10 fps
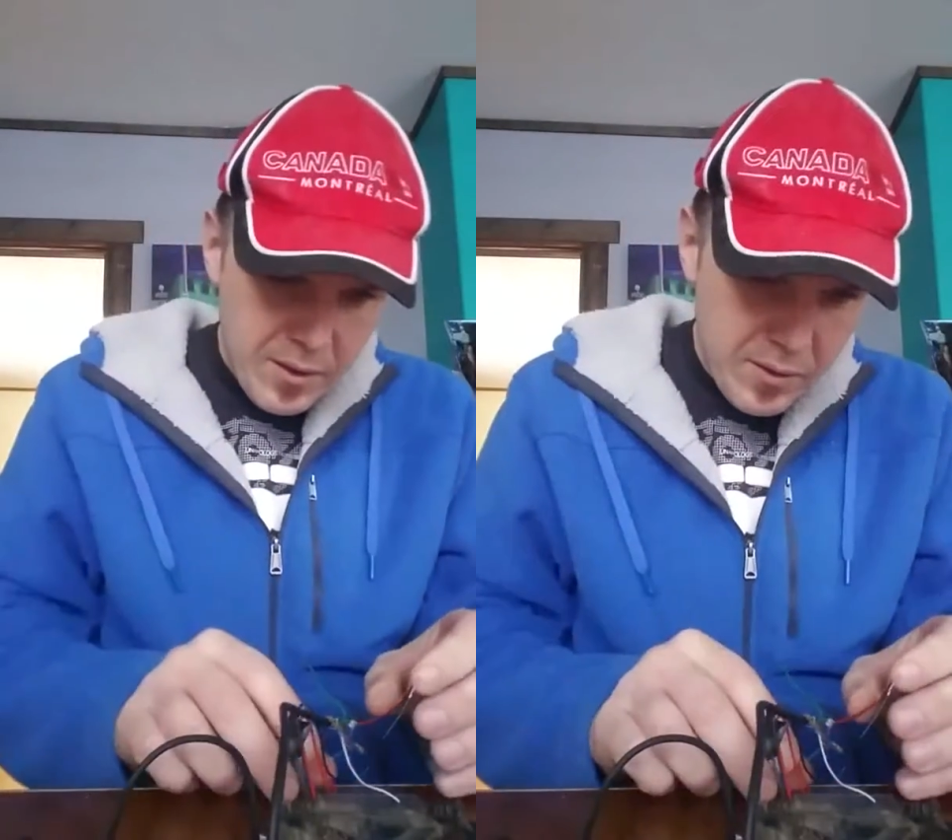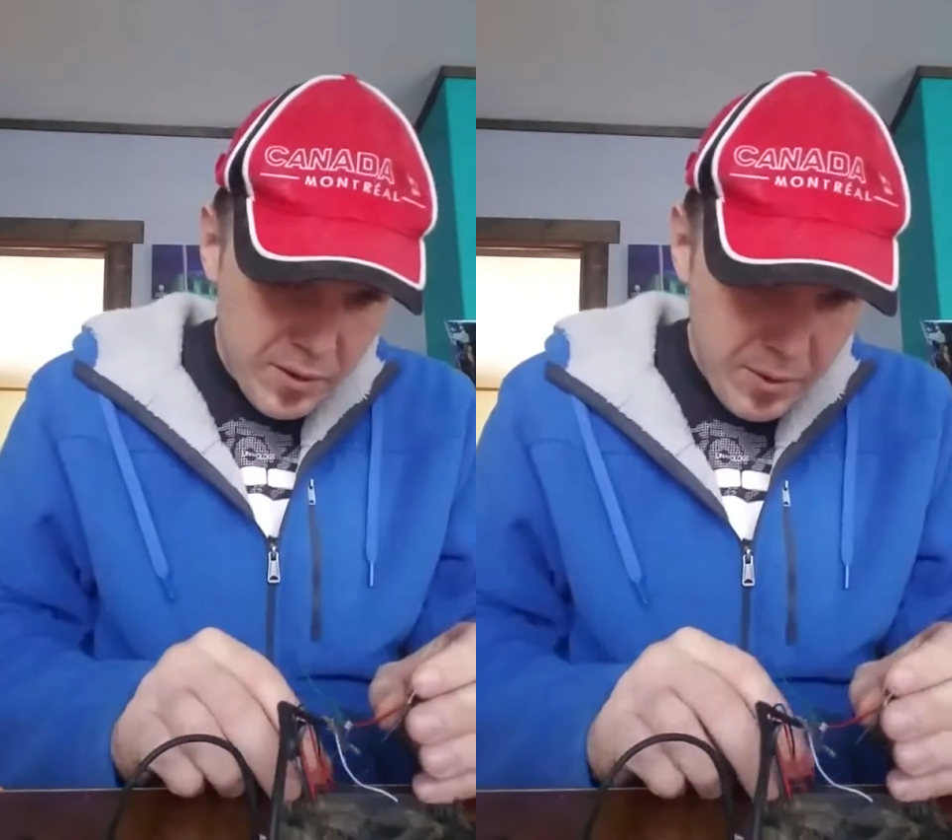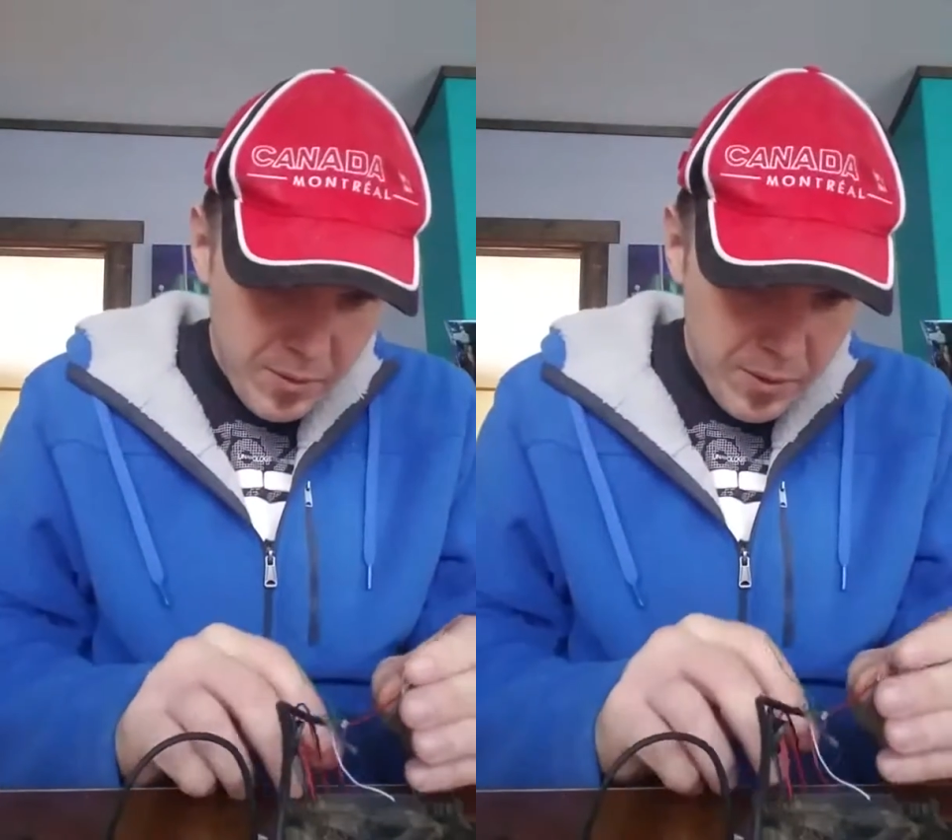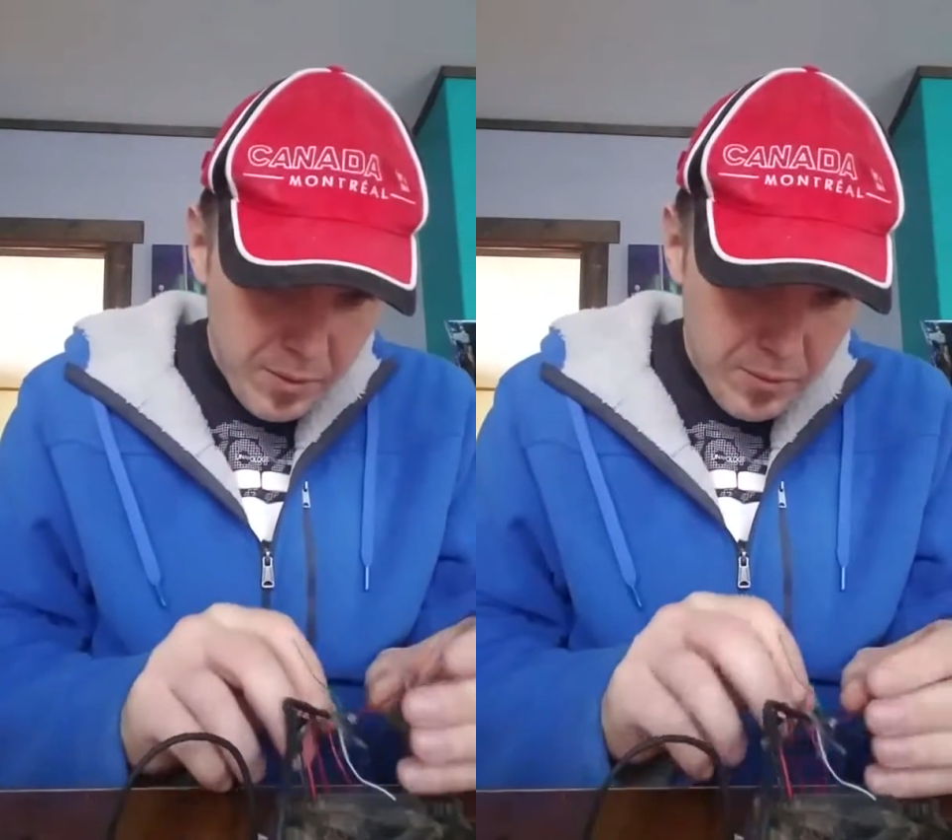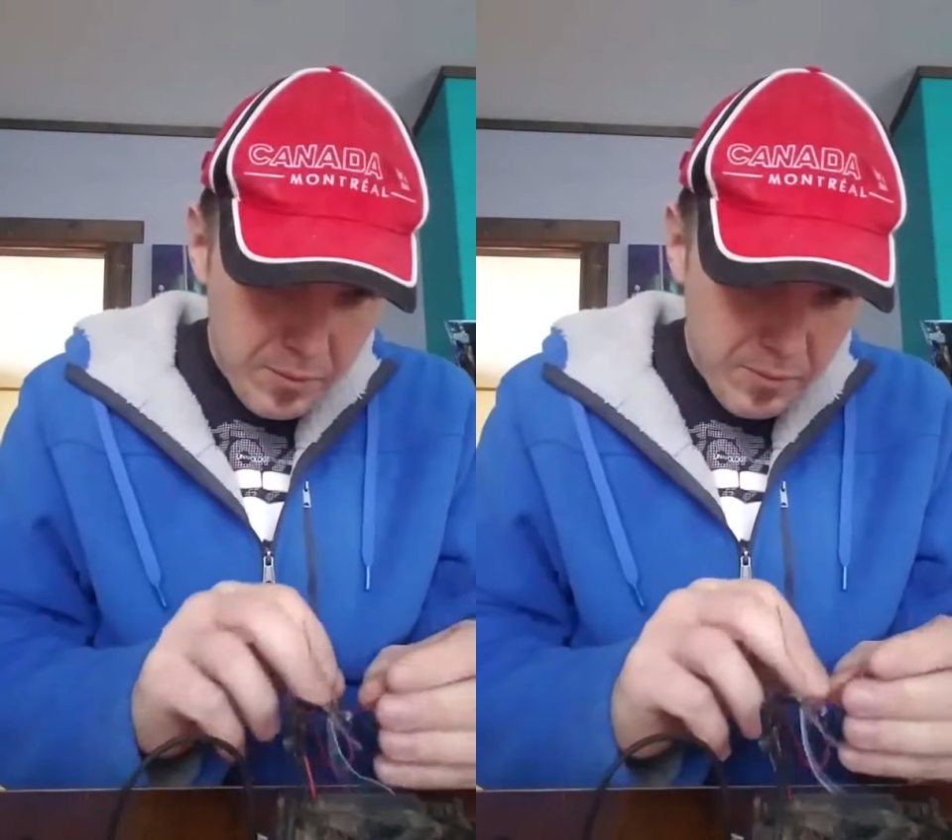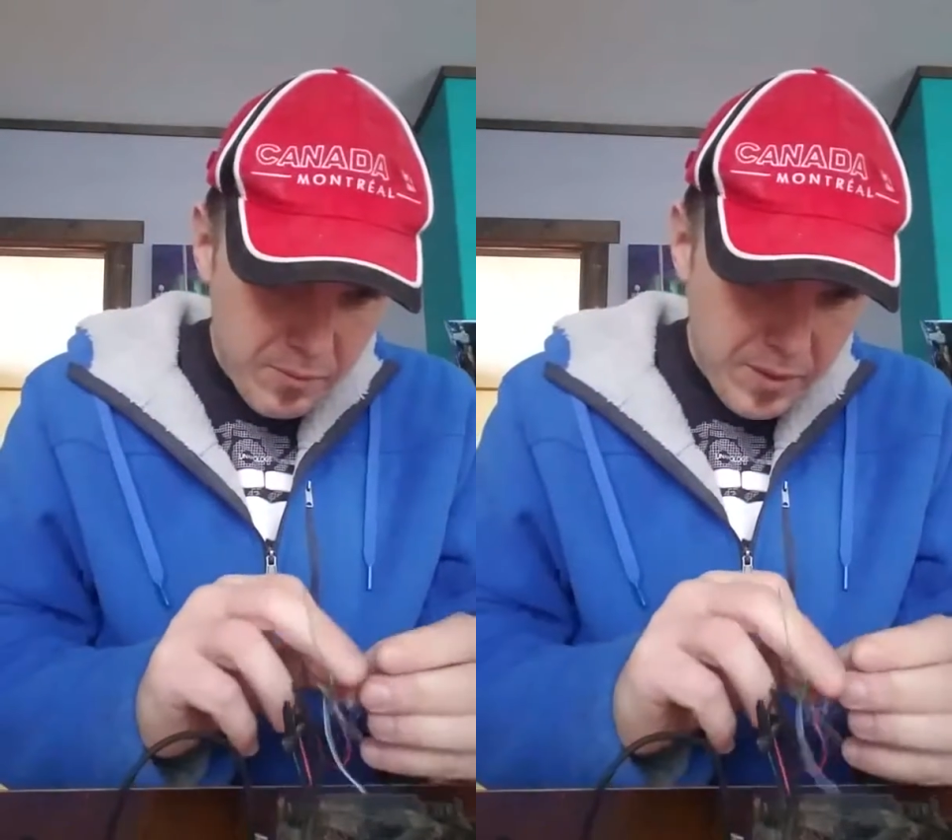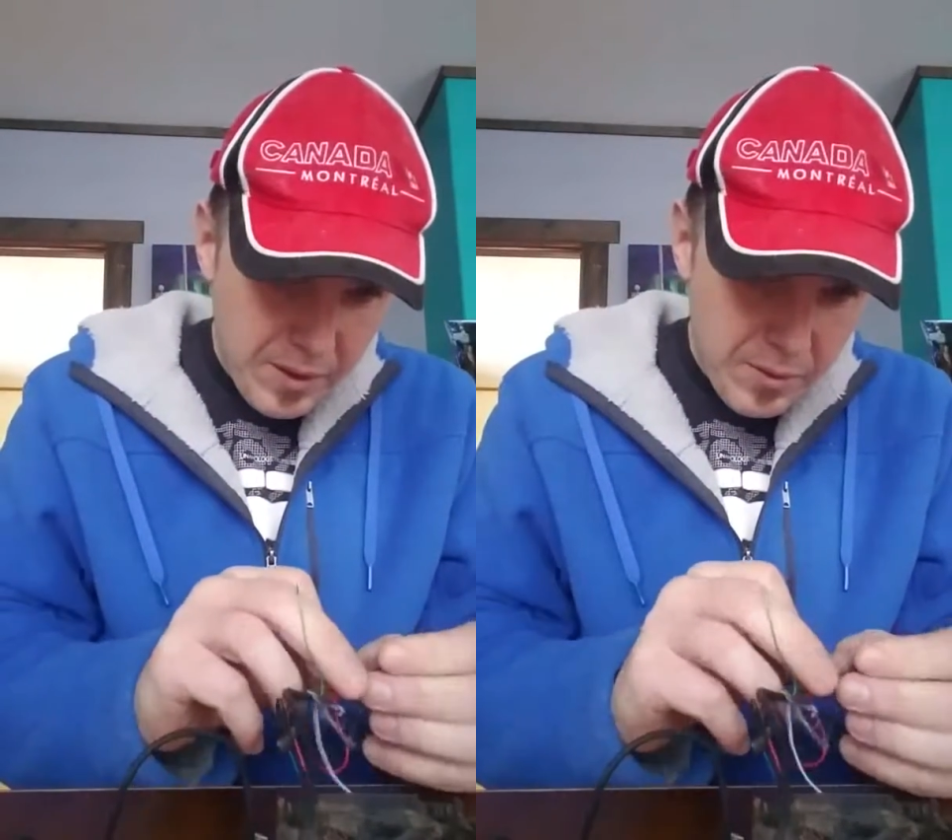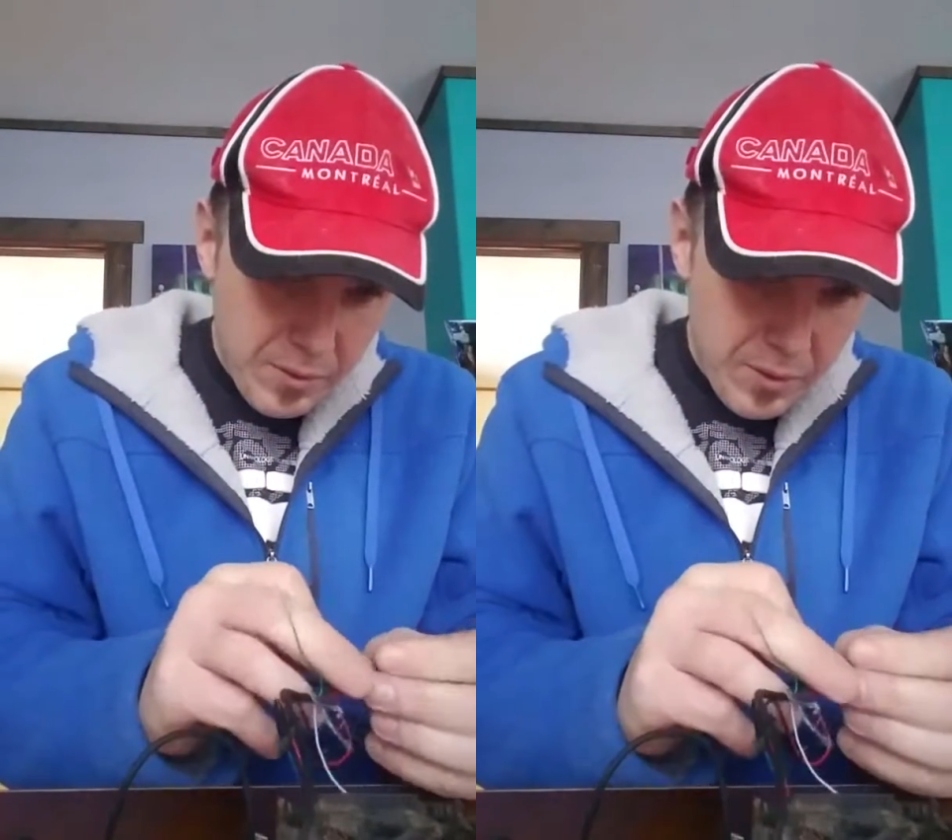So here we go. Red
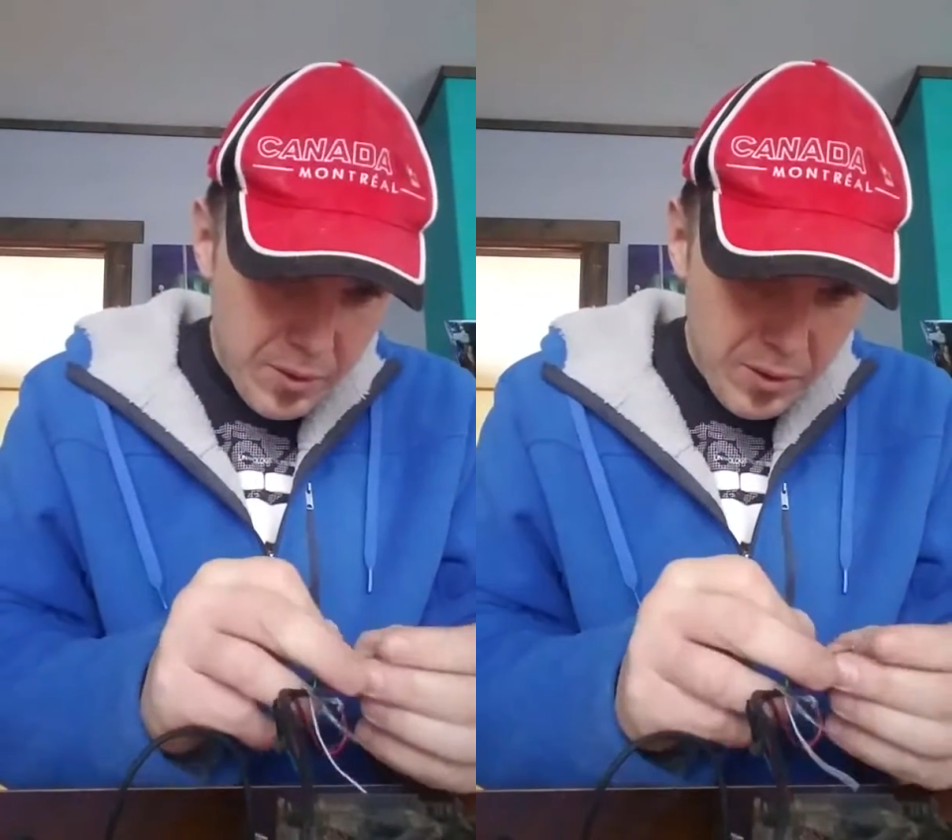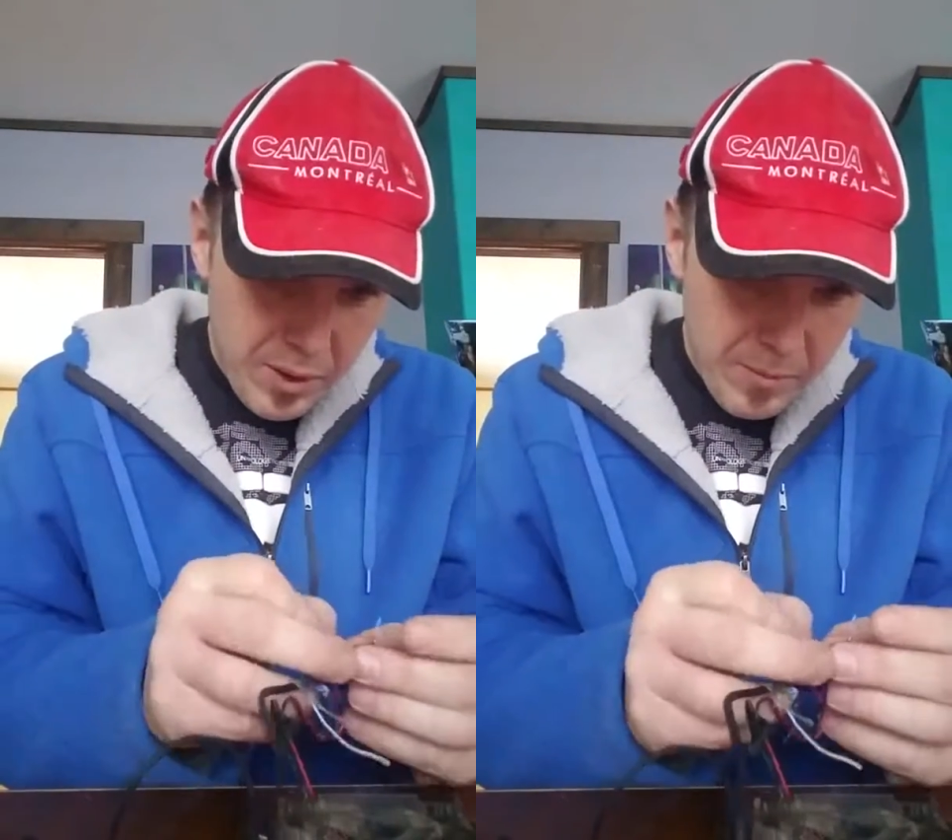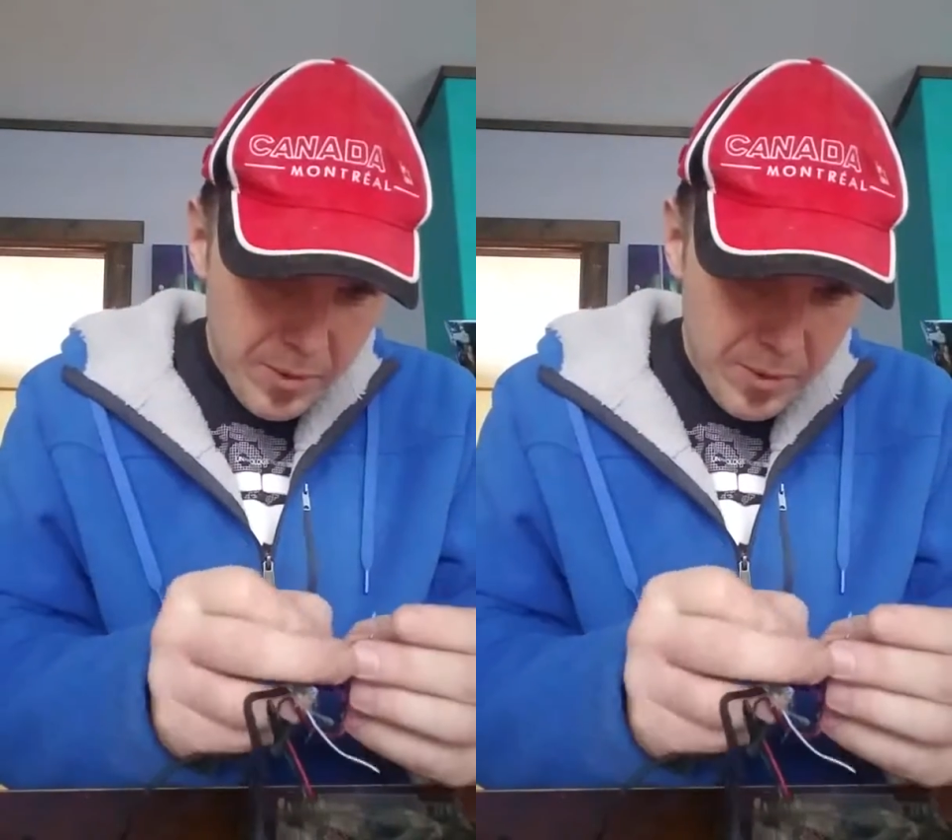cord coming